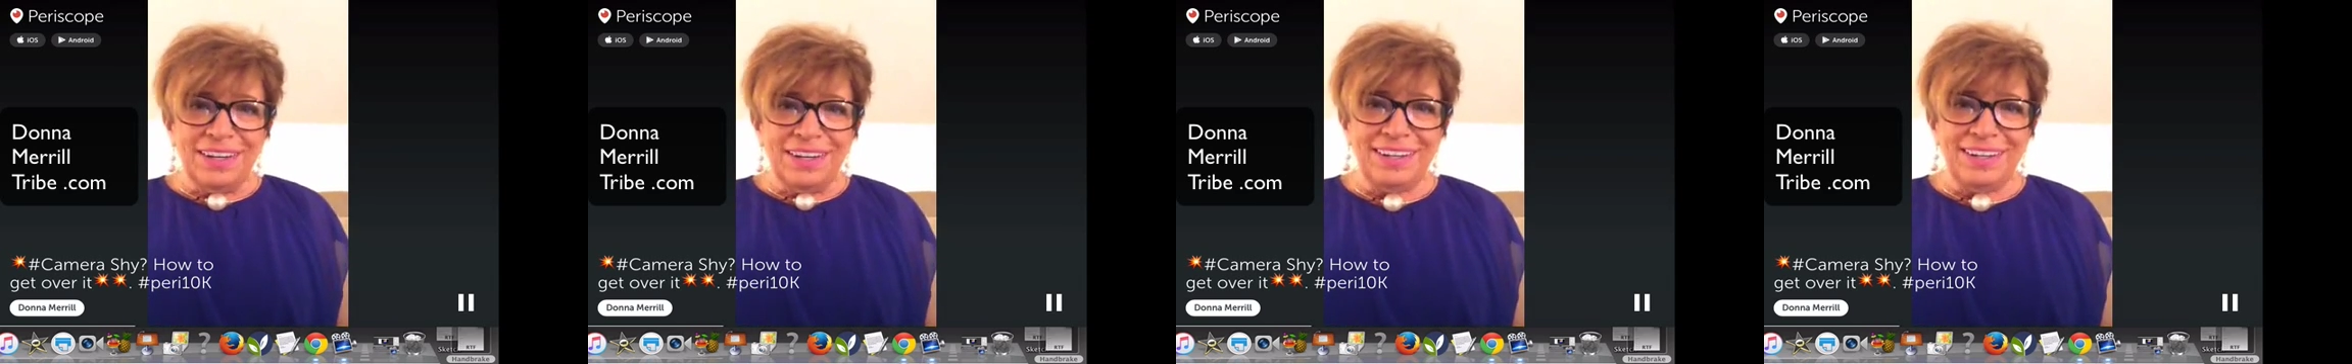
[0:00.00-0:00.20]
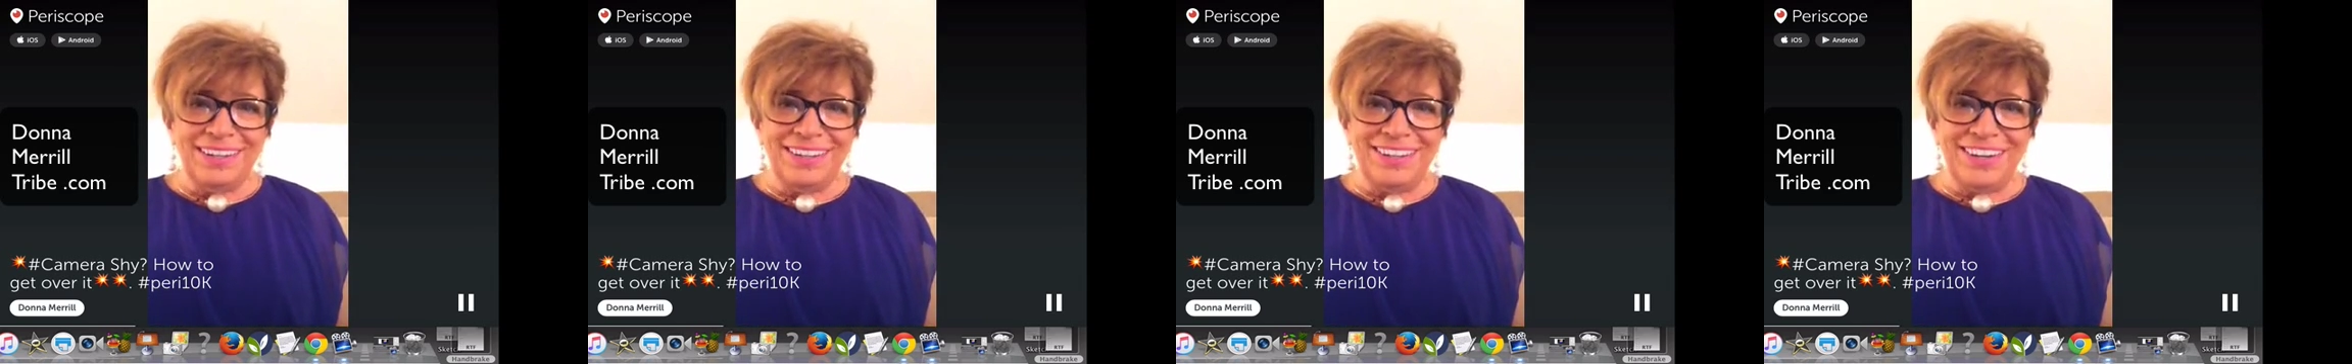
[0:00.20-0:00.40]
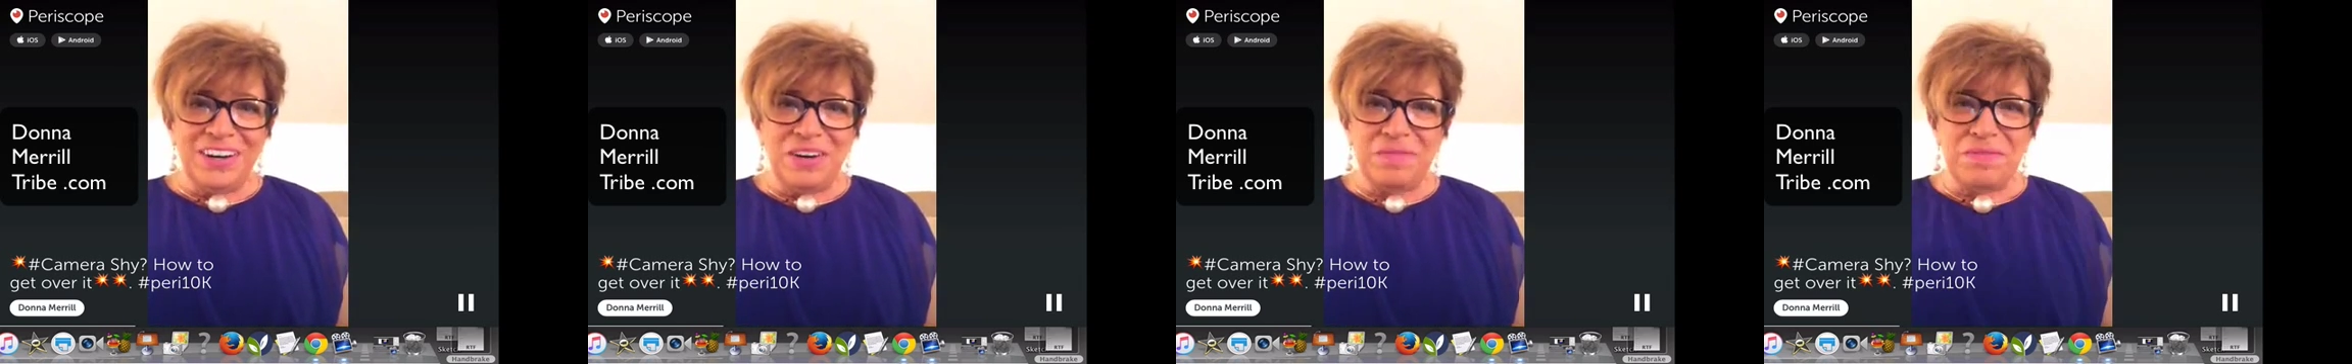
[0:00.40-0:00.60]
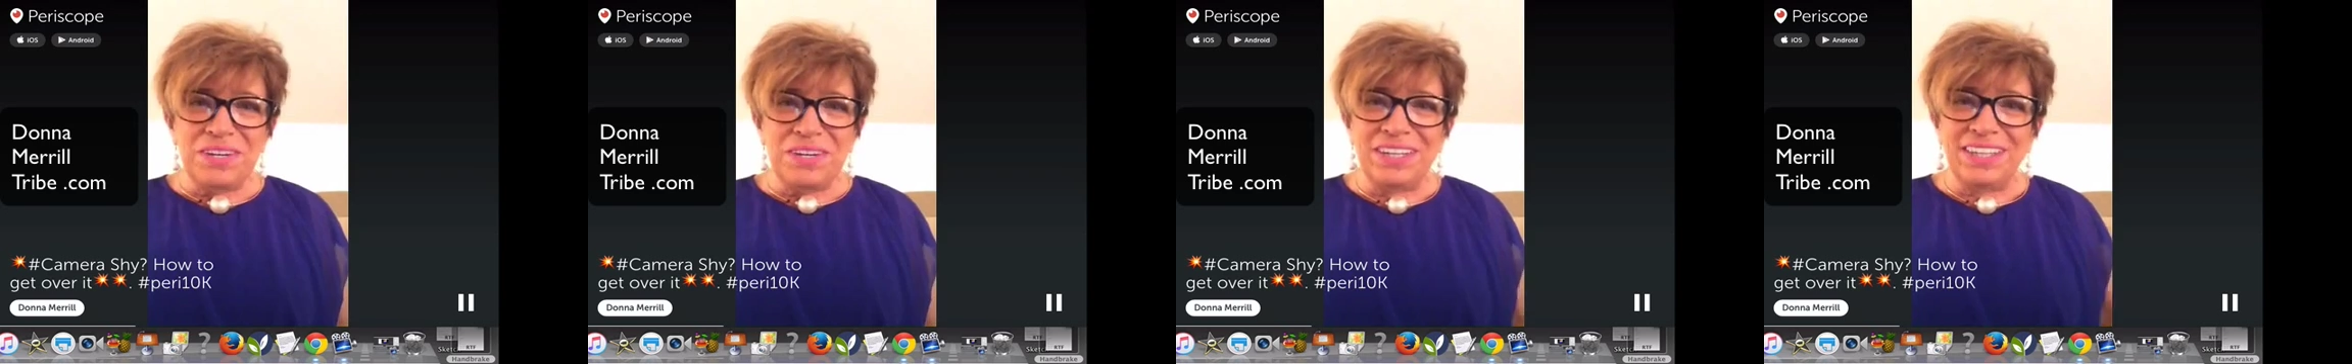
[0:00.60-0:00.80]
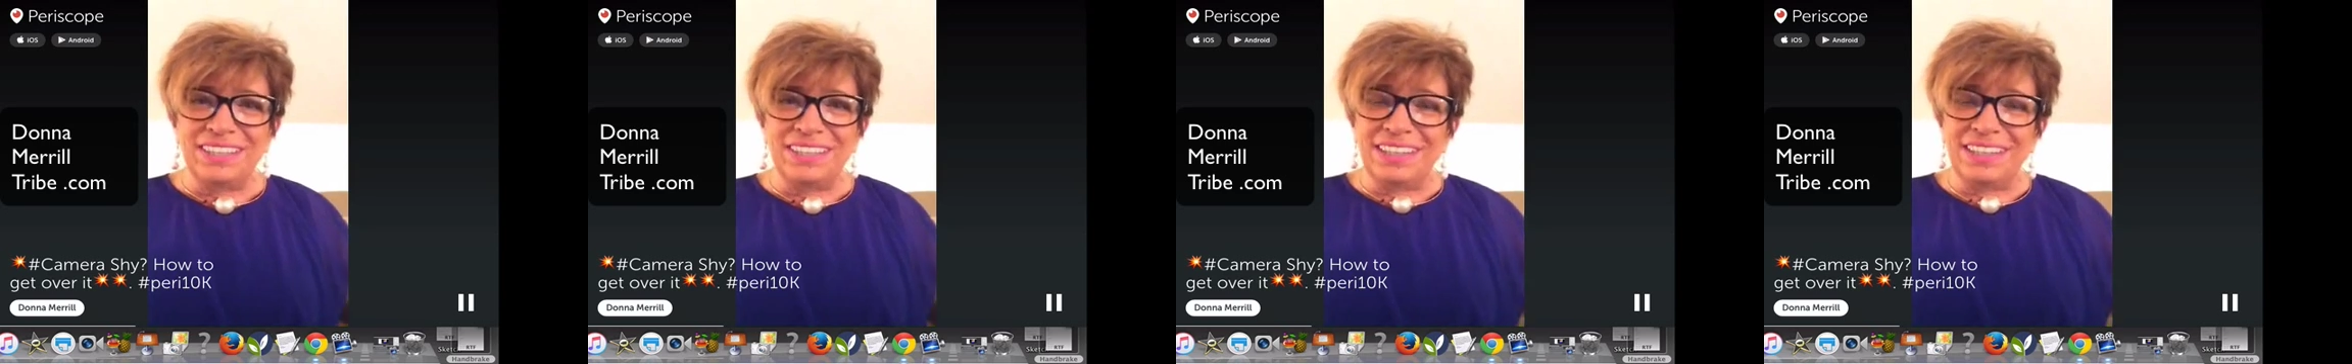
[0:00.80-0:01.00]
you know,
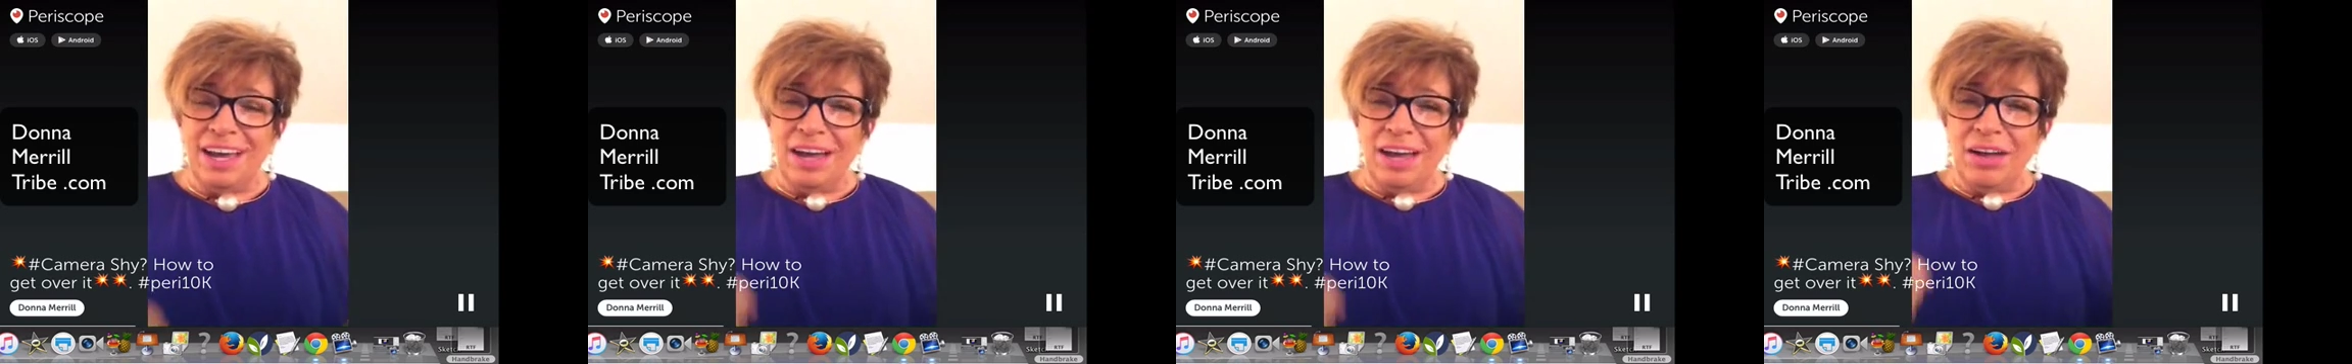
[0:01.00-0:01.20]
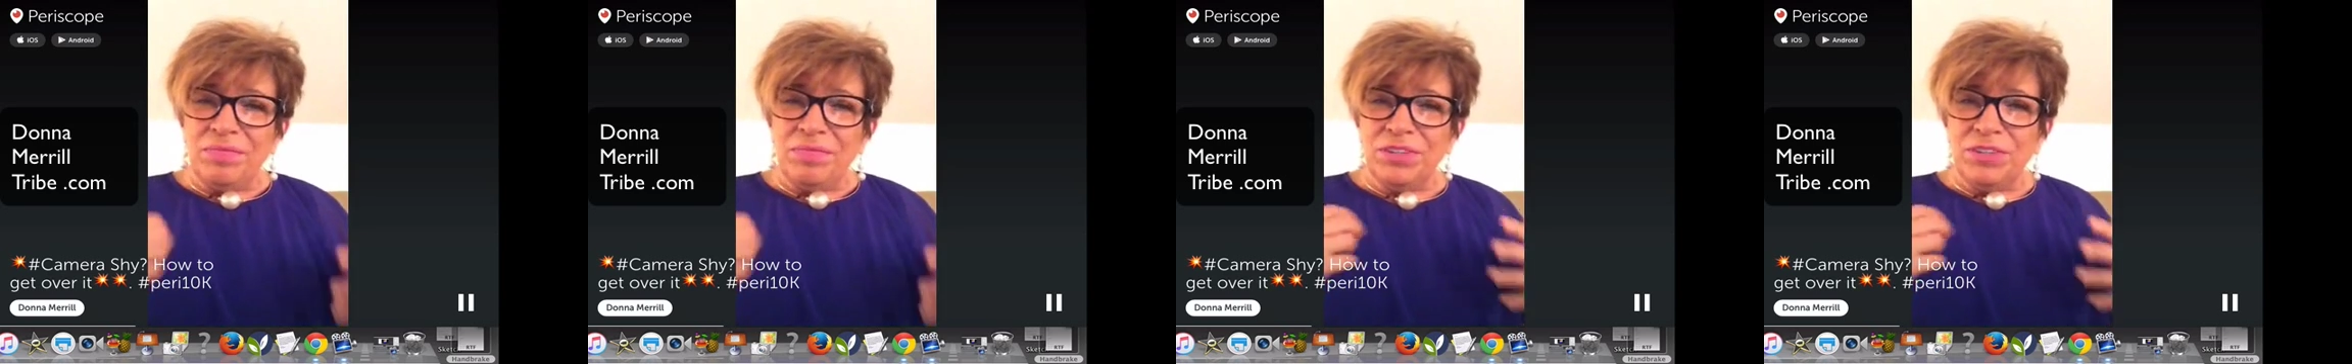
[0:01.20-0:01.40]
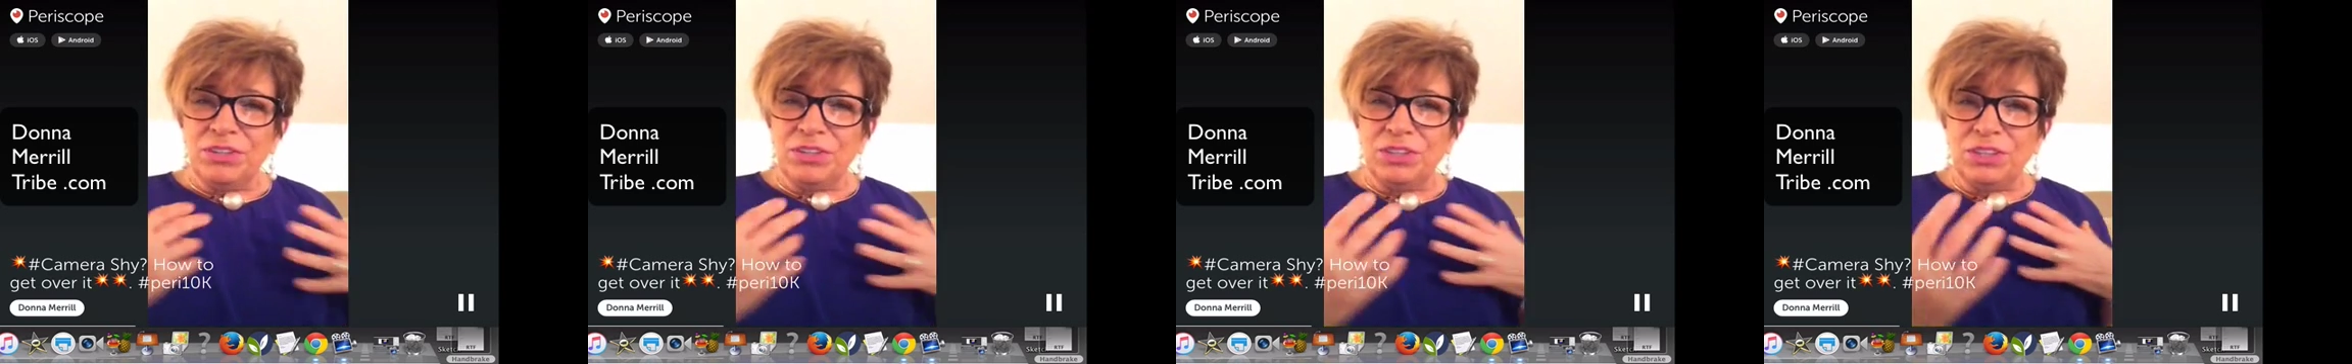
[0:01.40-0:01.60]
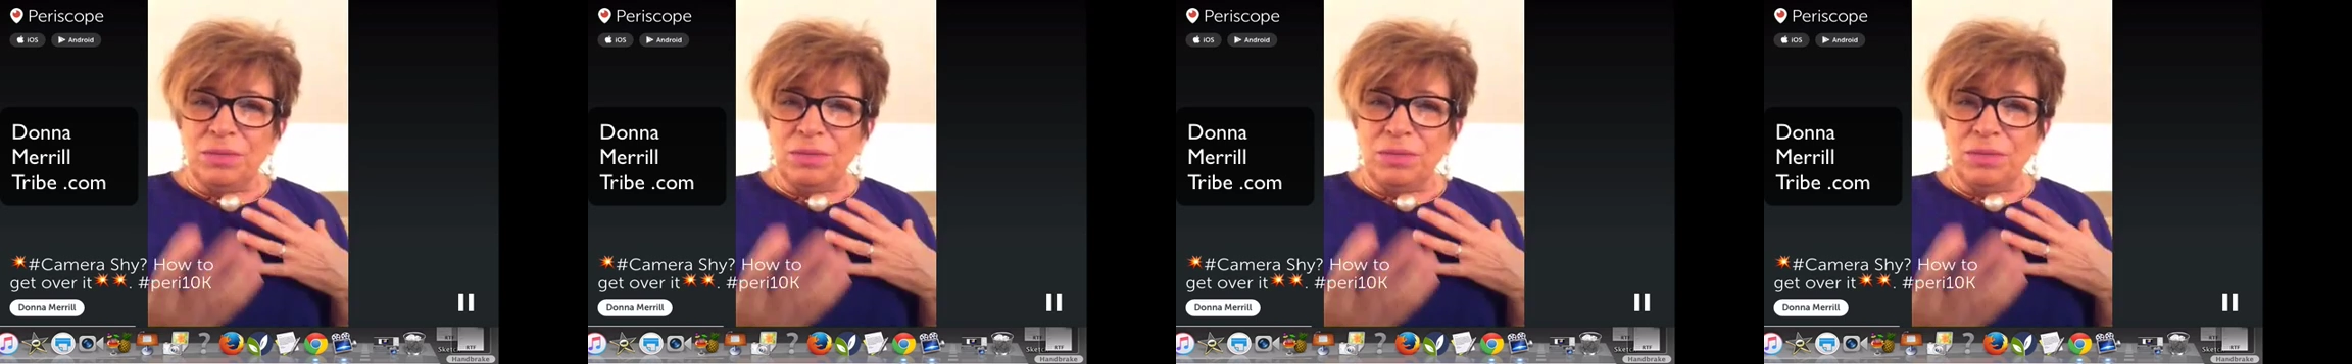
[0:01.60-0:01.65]
because there's